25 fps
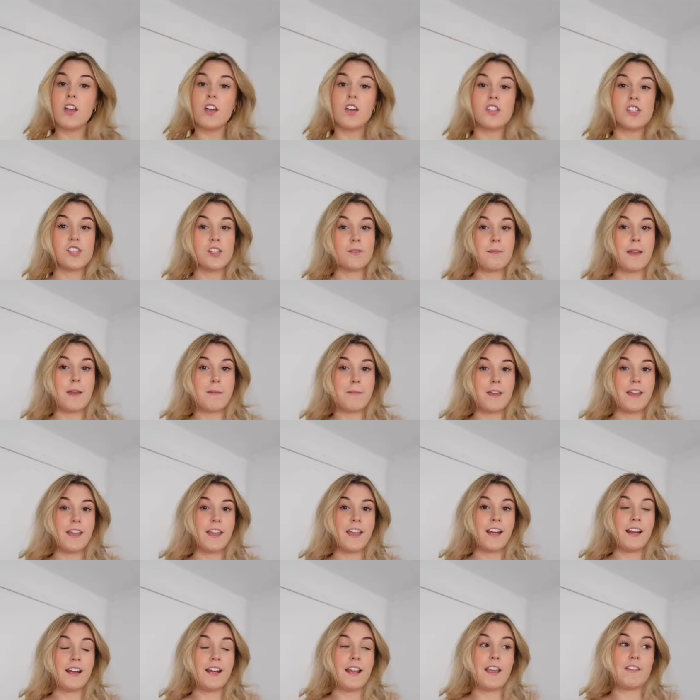So
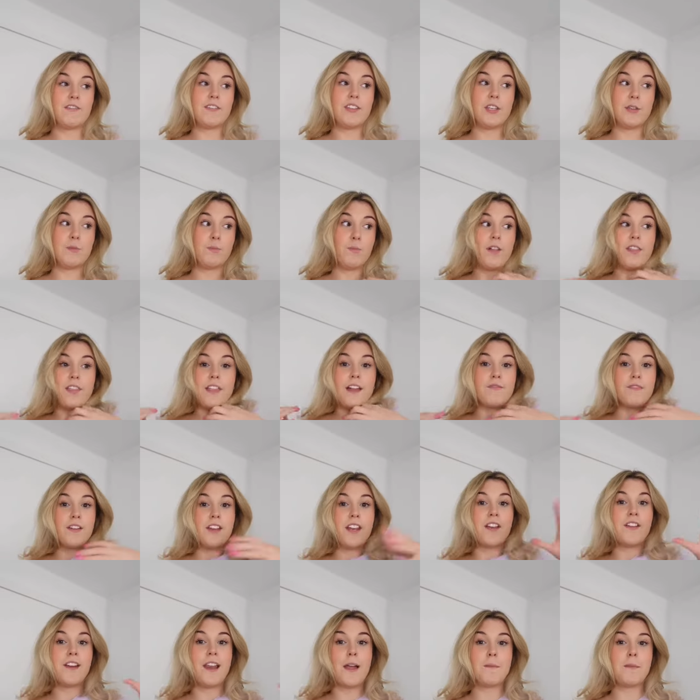maybe if you want that
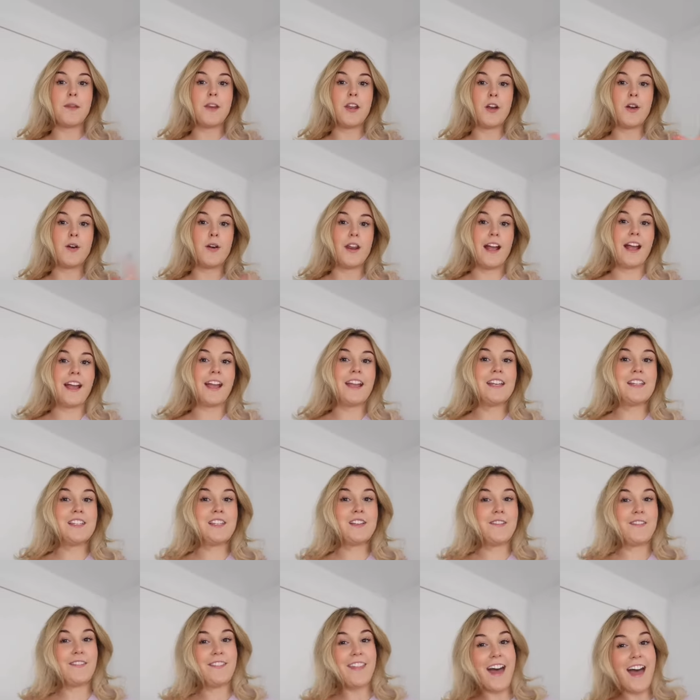video, let me know and I can
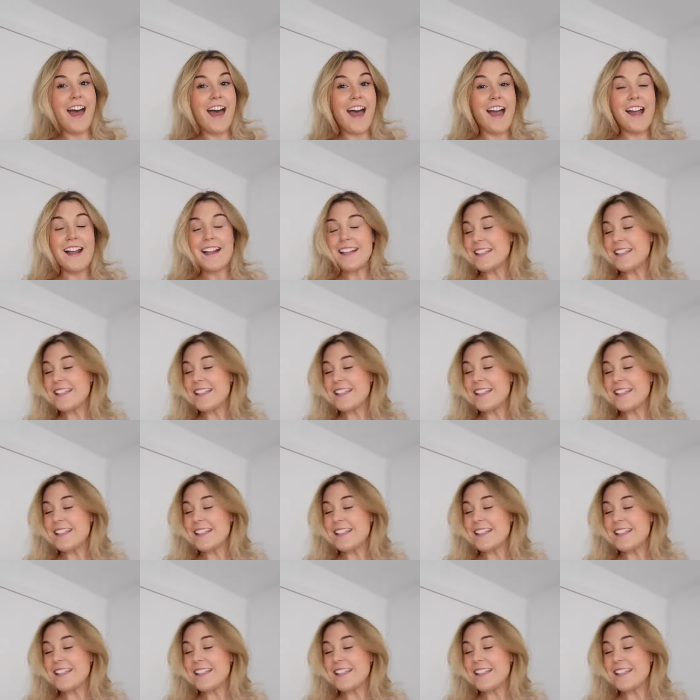do that.